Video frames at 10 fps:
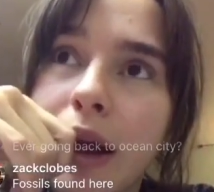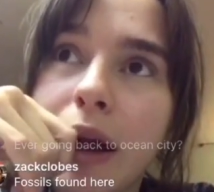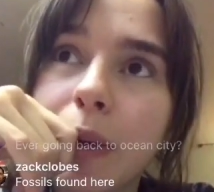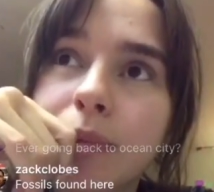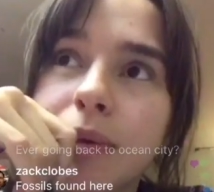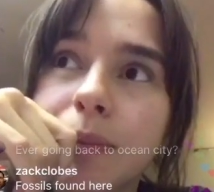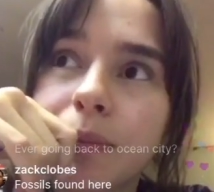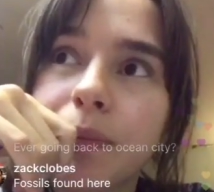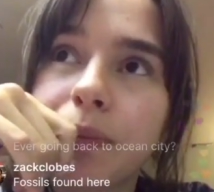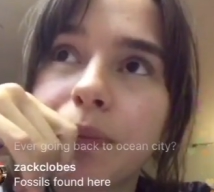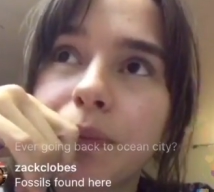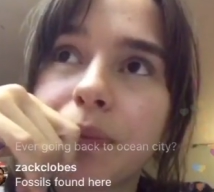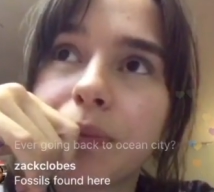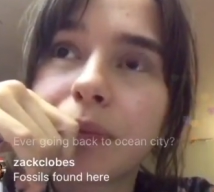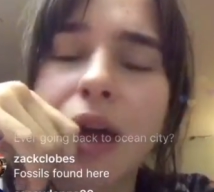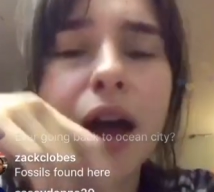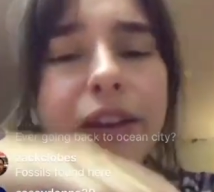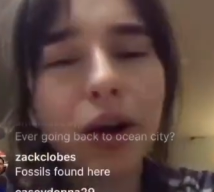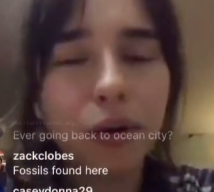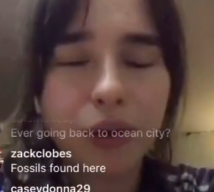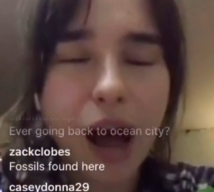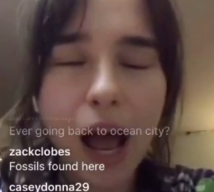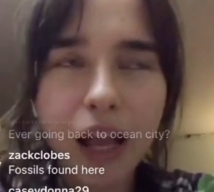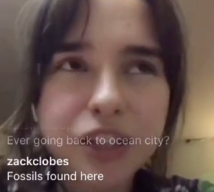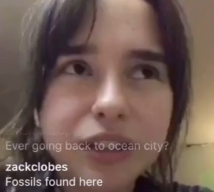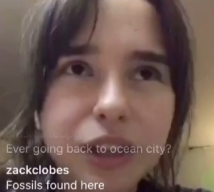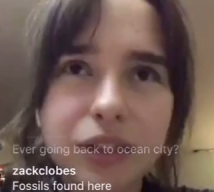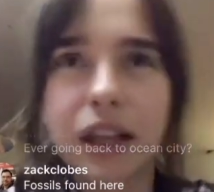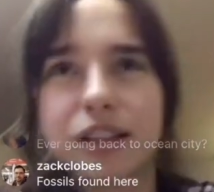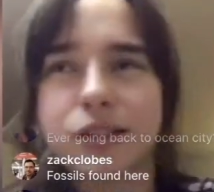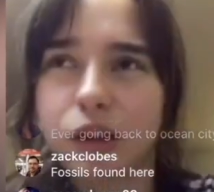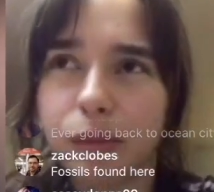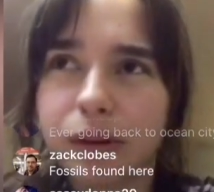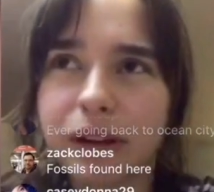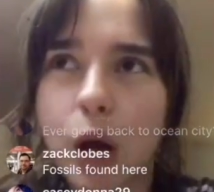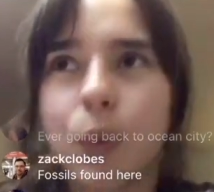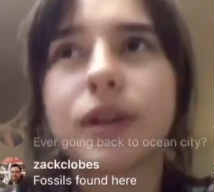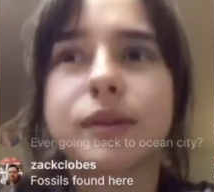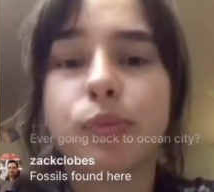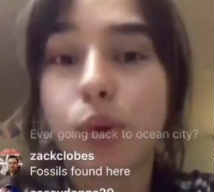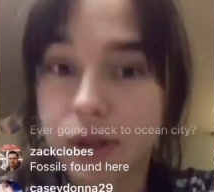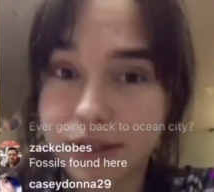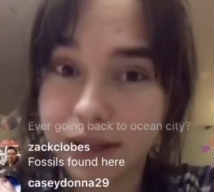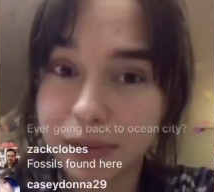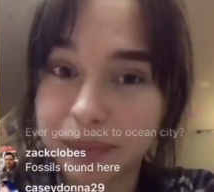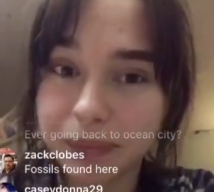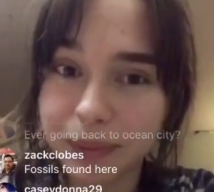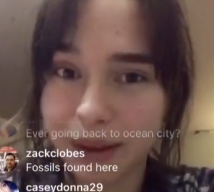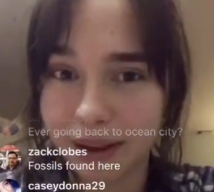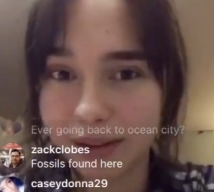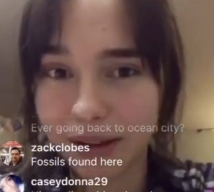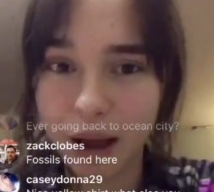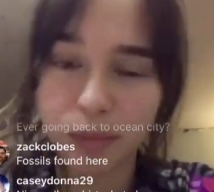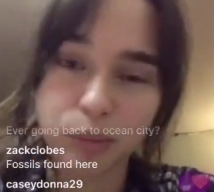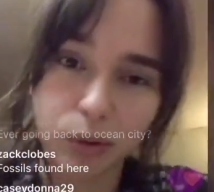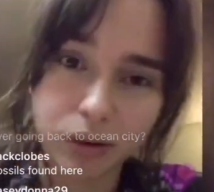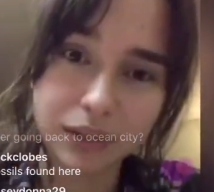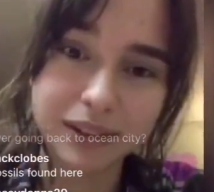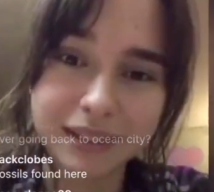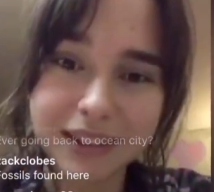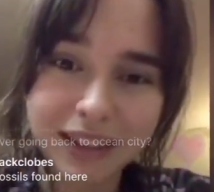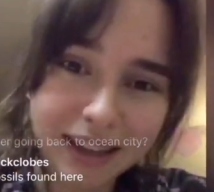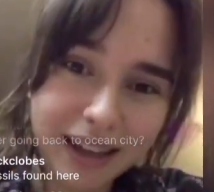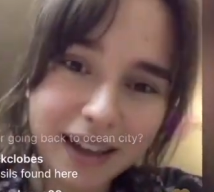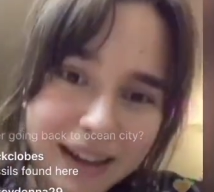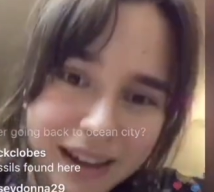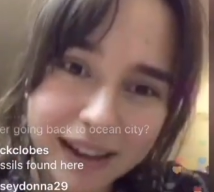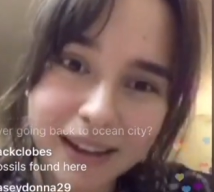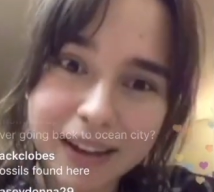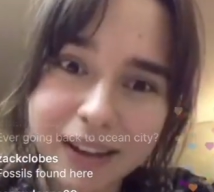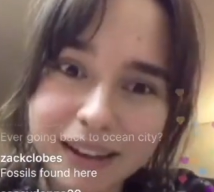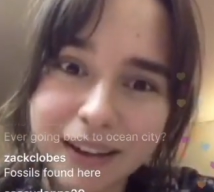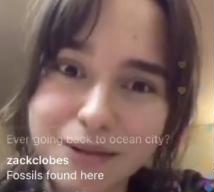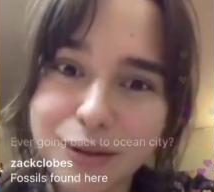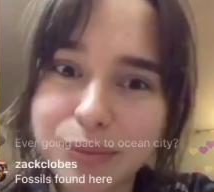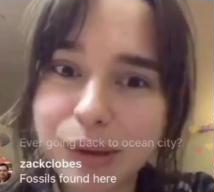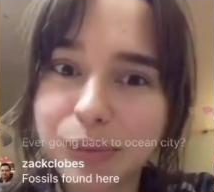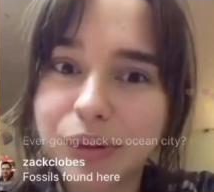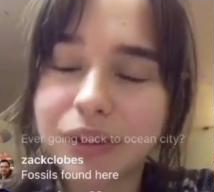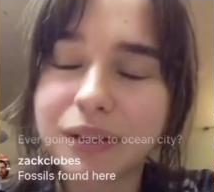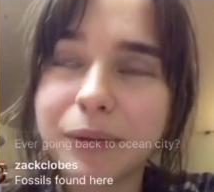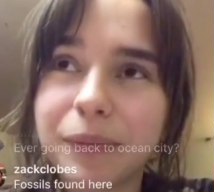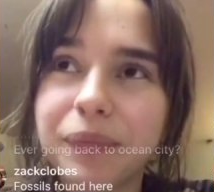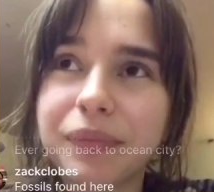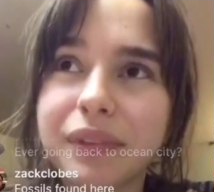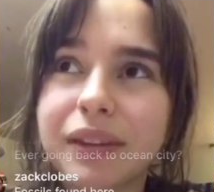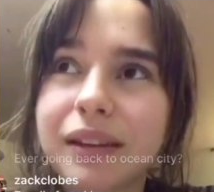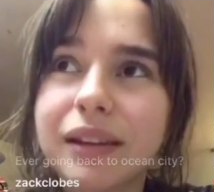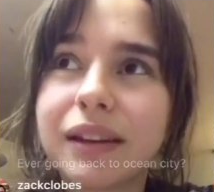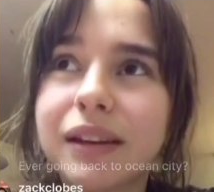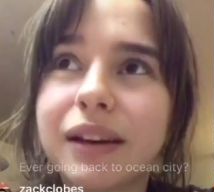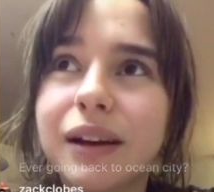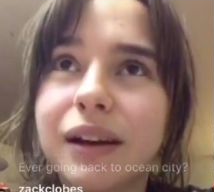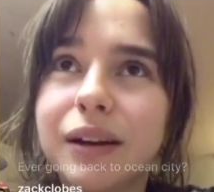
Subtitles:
if you will wake me up. No, I actually not like stubborn. I was bossy. Like I'm a boss, and I remember.